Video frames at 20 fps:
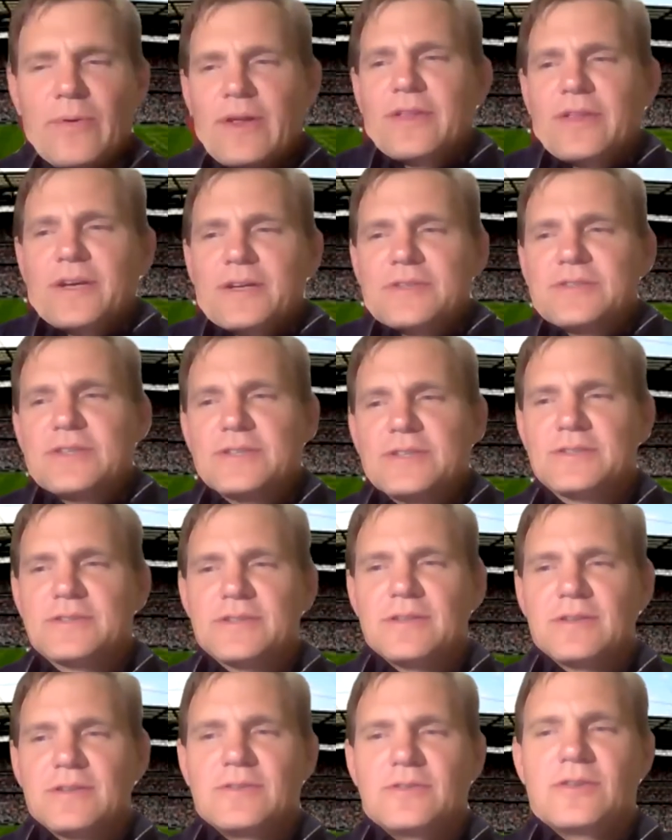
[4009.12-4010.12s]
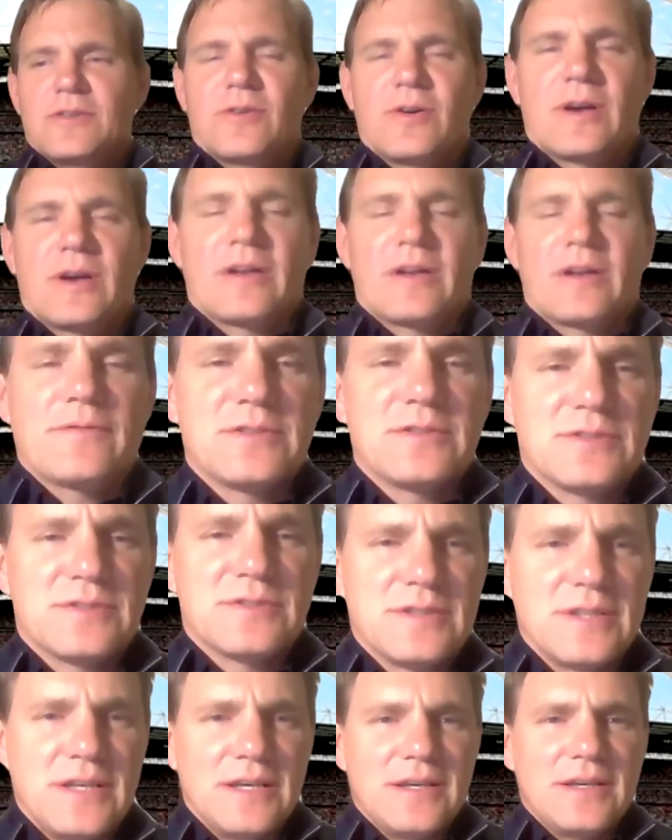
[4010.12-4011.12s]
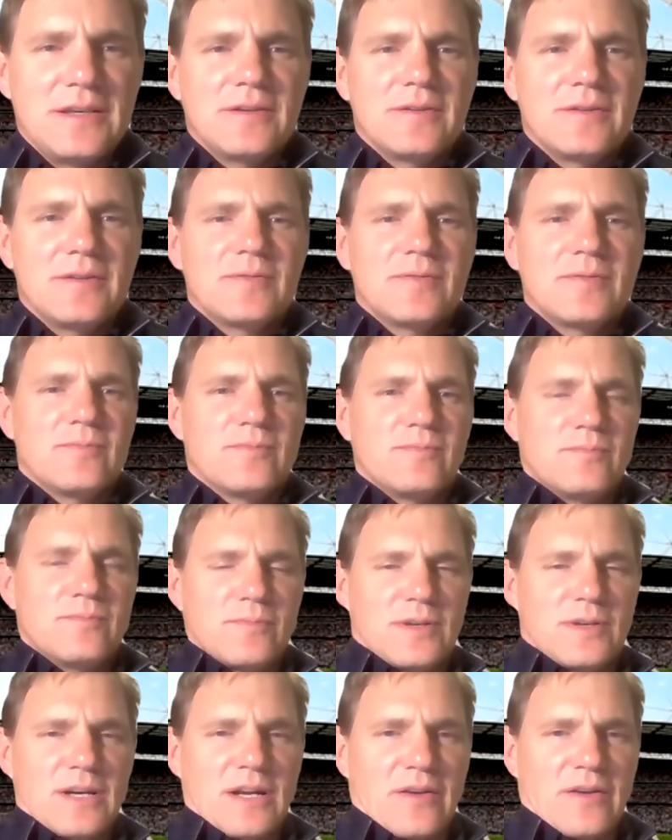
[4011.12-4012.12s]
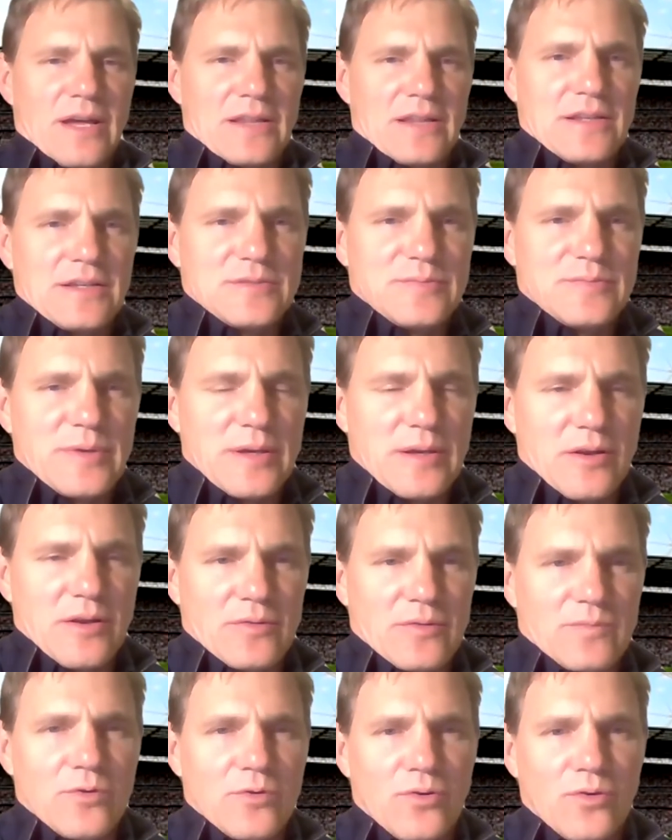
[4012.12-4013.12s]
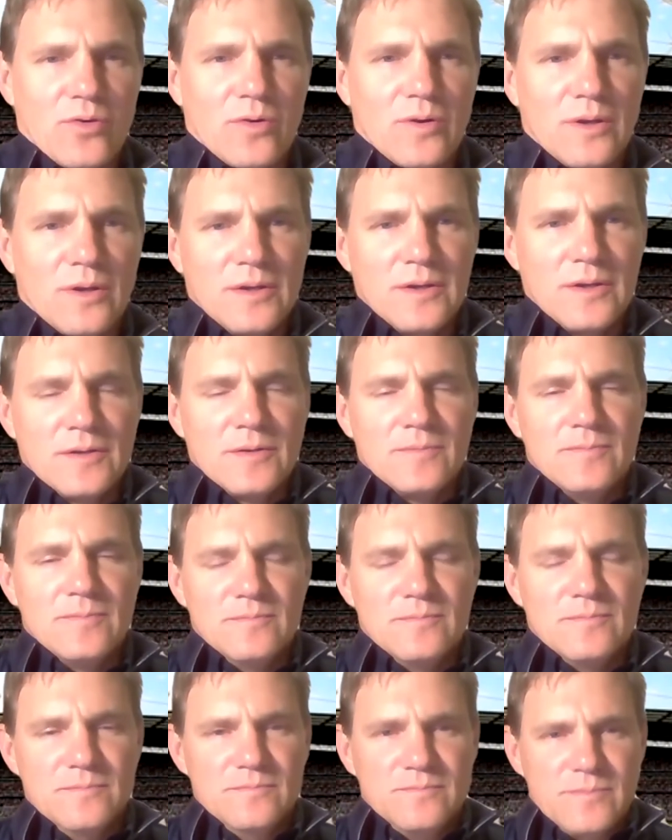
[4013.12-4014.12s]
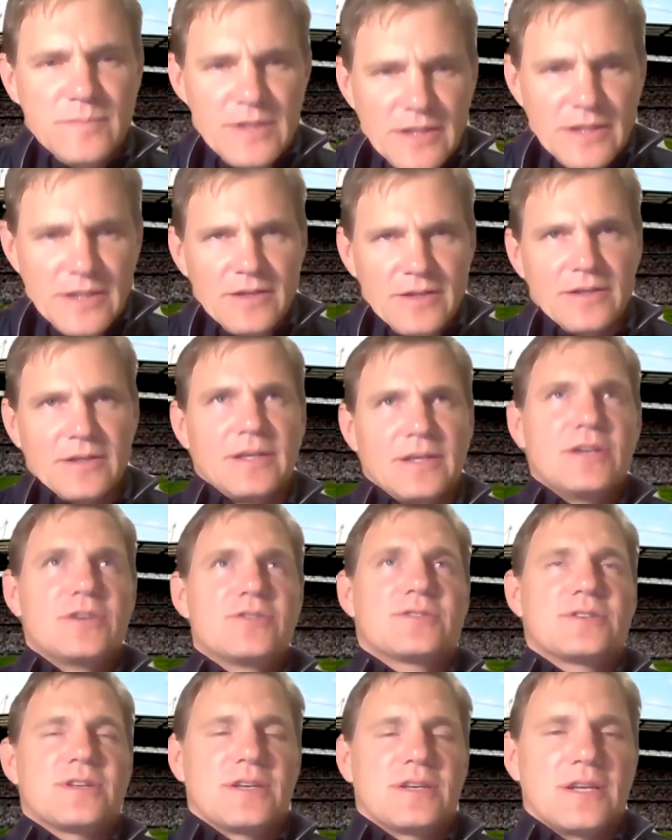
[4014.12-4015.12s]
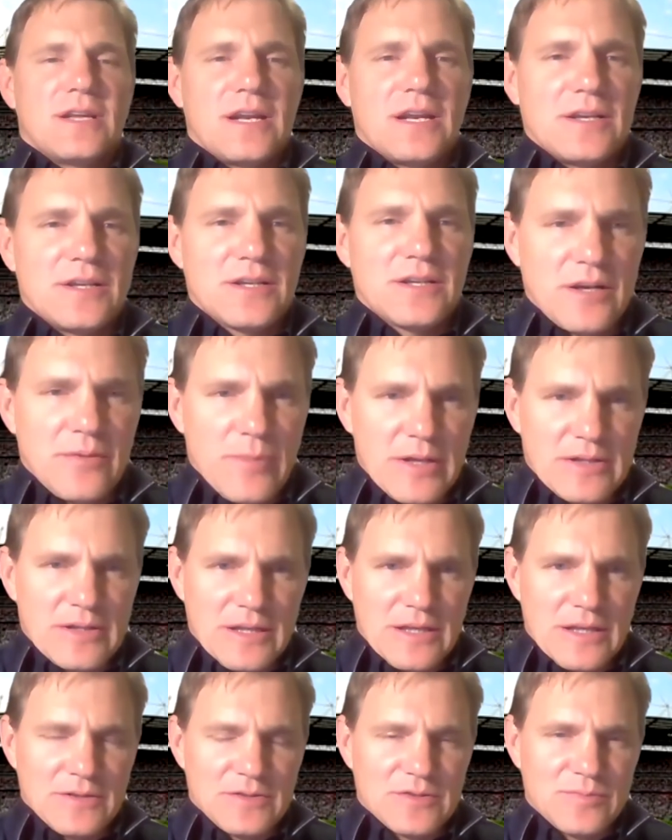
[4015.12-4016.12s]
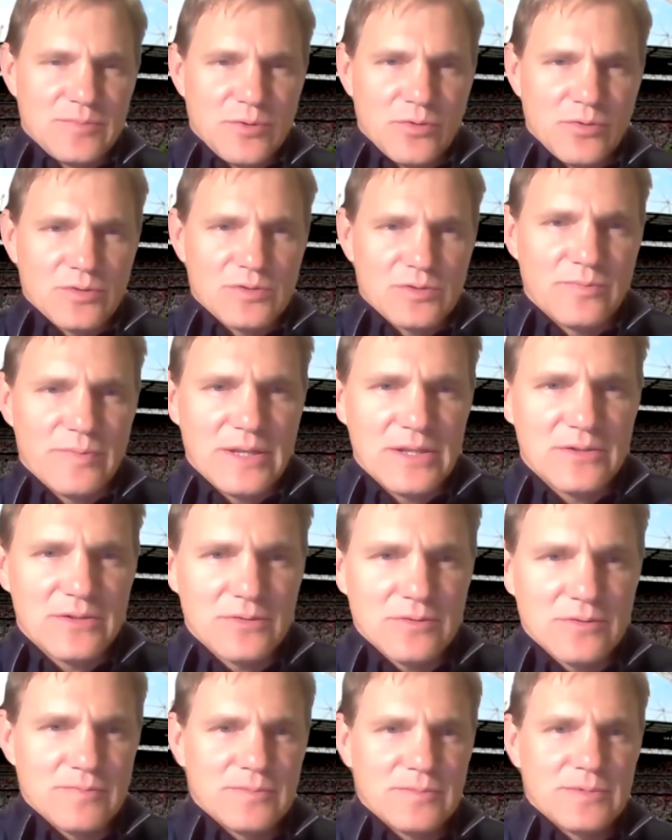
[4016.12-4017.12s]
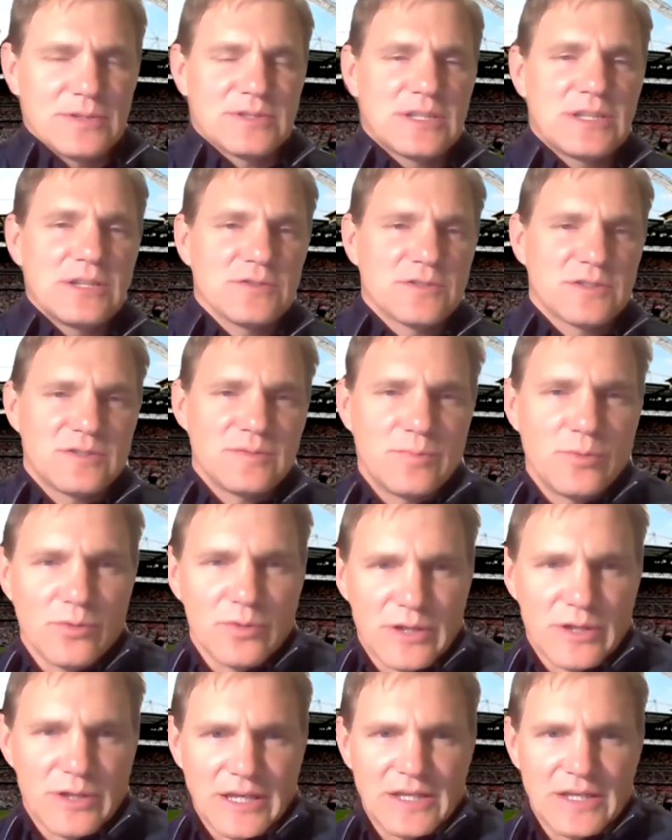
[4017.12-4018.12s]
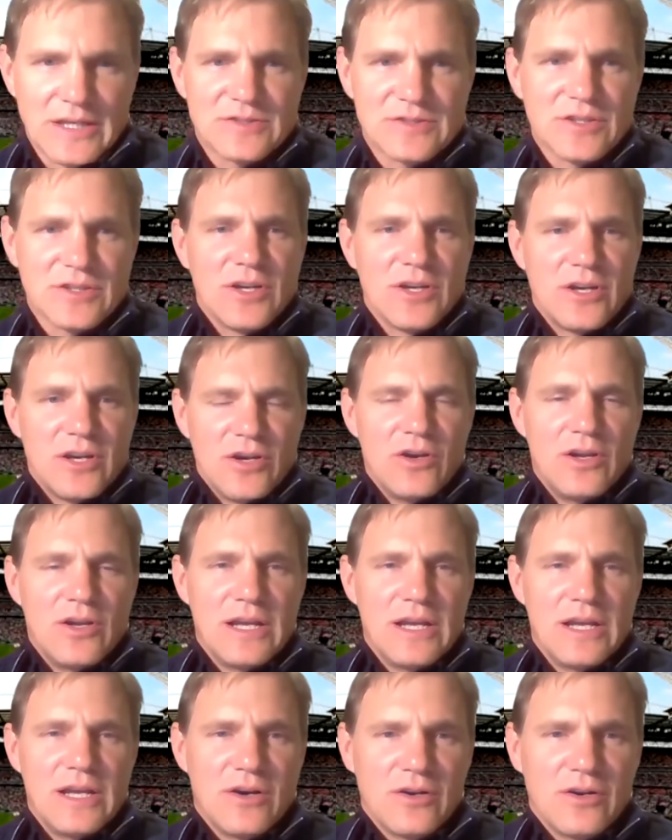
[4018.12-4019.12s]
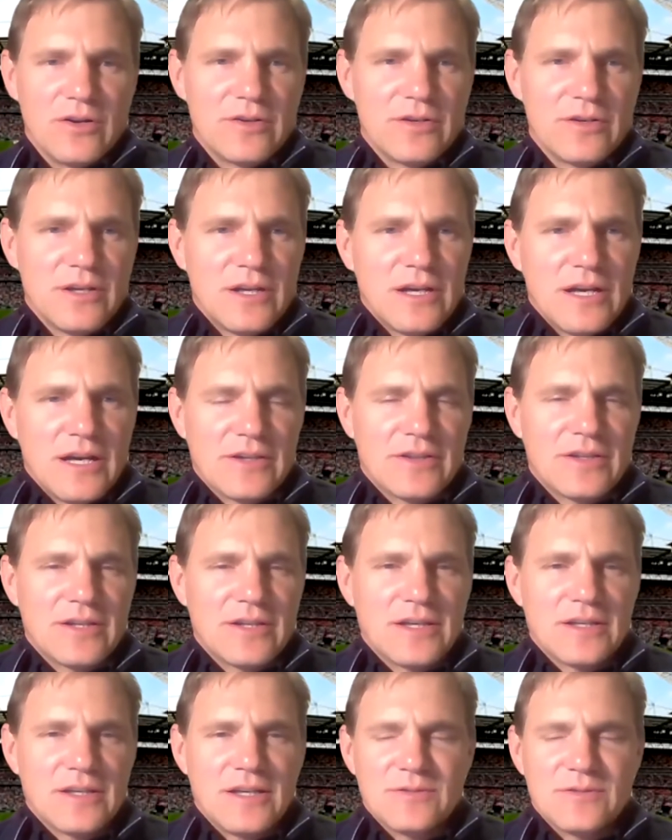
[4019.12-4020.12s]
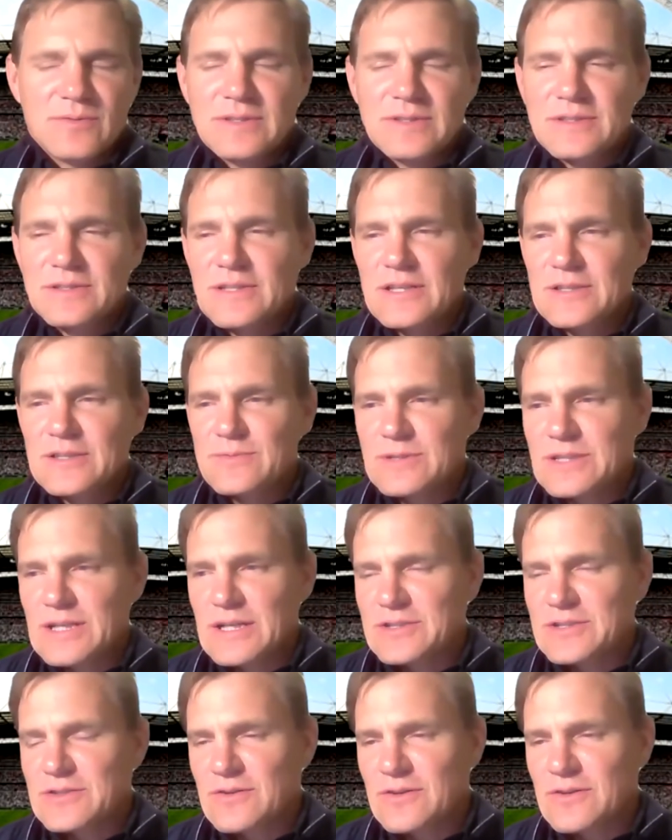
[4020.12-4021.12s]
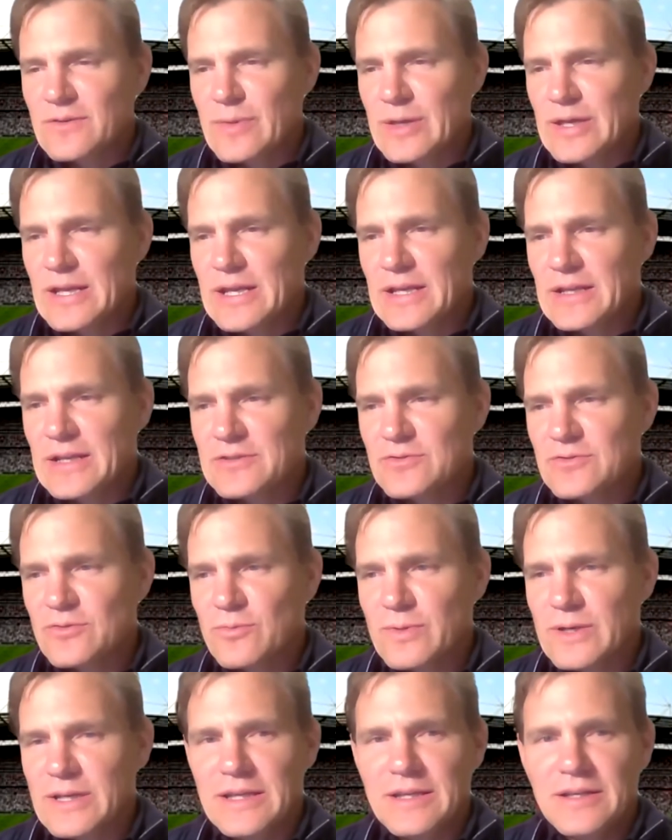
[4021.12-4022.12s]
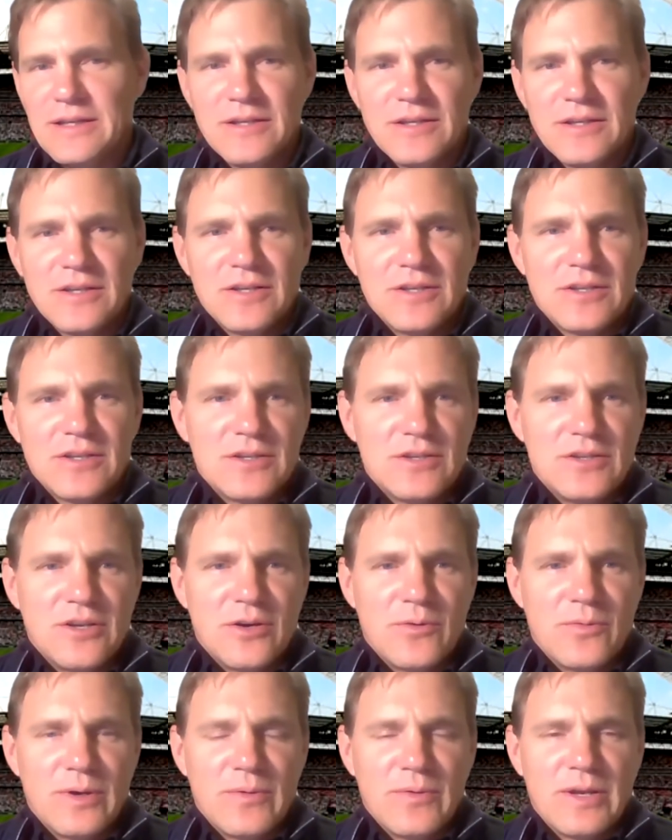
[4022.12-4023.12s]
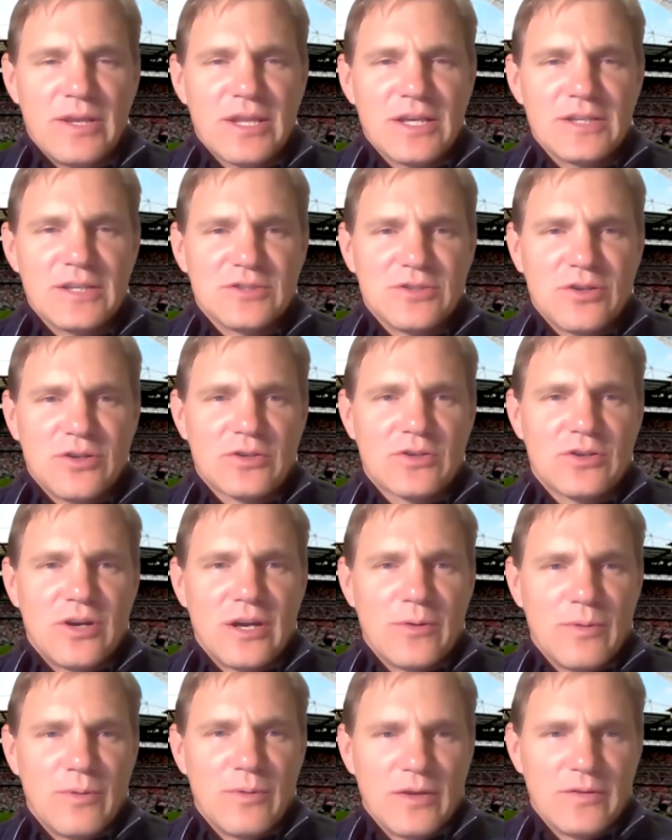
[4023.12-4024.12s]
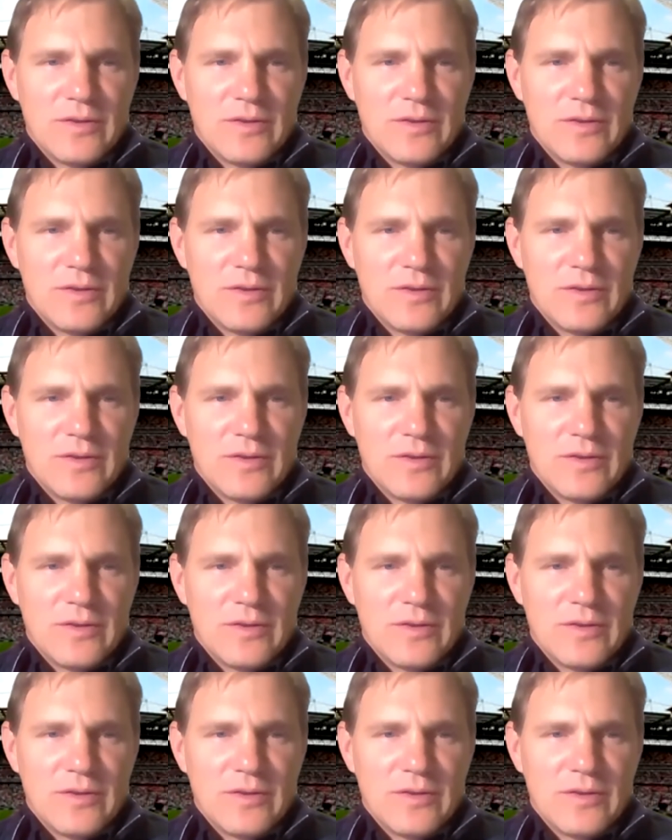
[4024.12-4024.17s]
I think it's just, I'd love to see kind of athletes be a lot more interested in getting kind of mental health support or mental skills support, I guess, early on. I think as we touched on in the beginning, it's normally, when things are not going well,